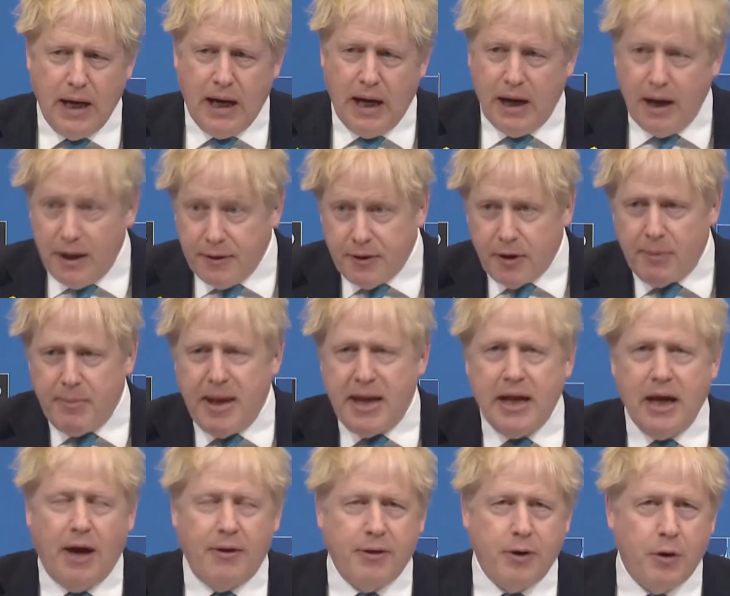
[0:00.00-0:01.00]
Uh, and there are
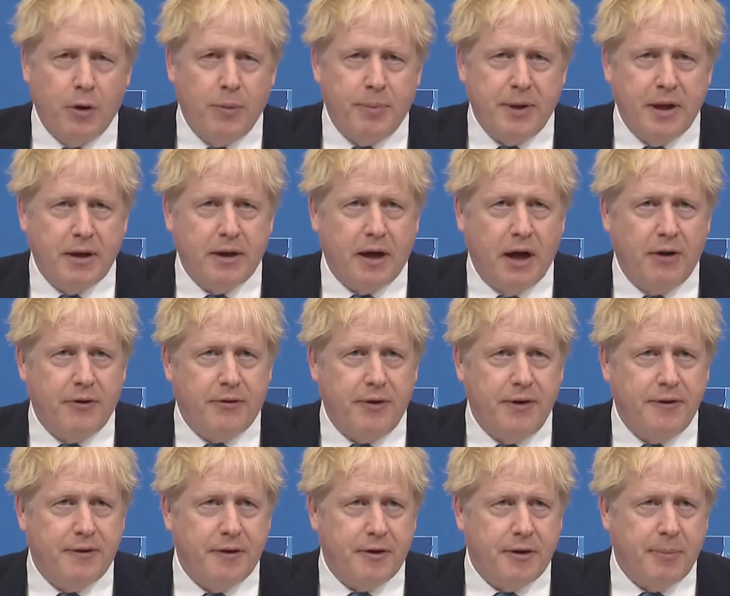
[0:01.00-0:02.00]
many other European
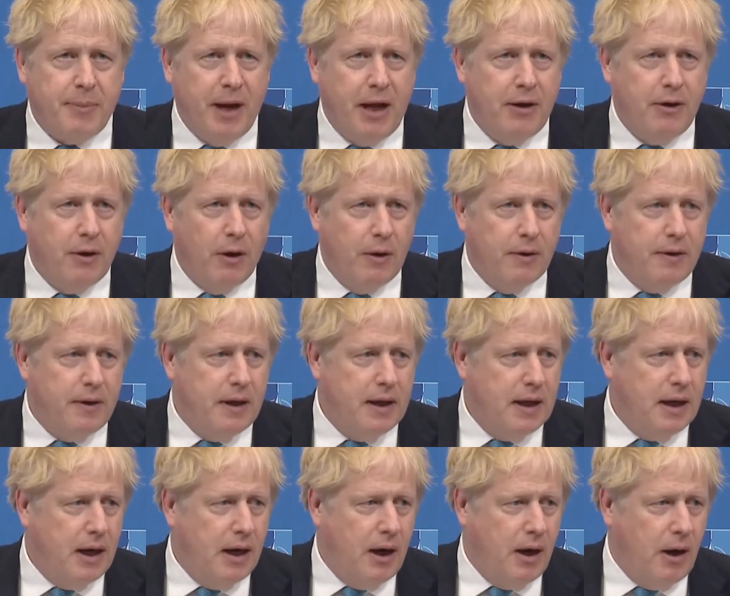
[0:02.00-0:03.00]
countries that depend on,
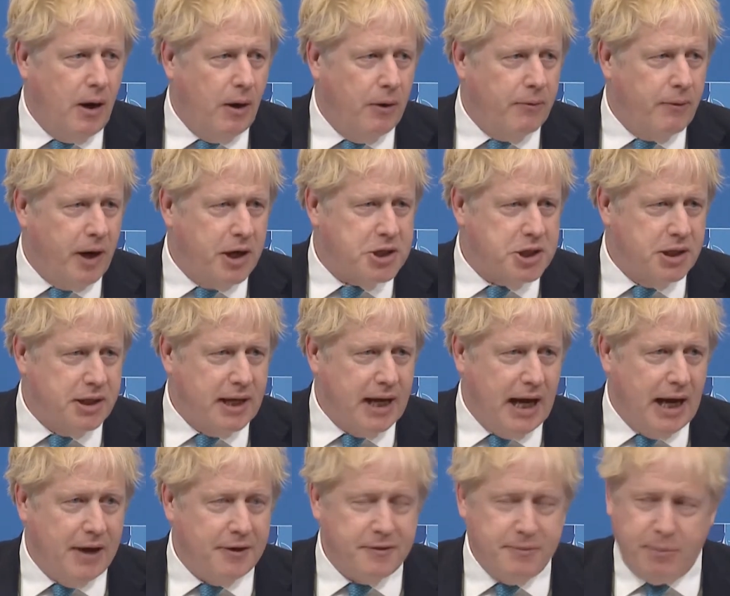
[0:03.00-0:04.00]
uh, on Russian
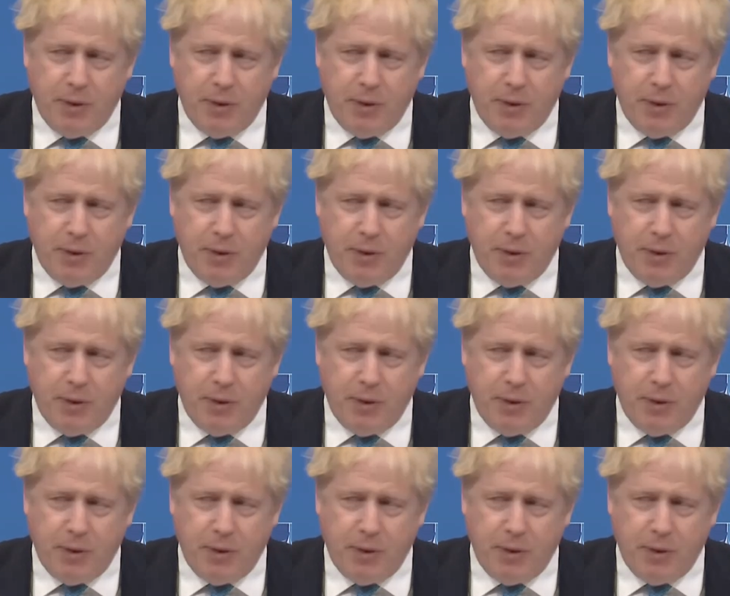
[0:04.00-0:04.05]
gas.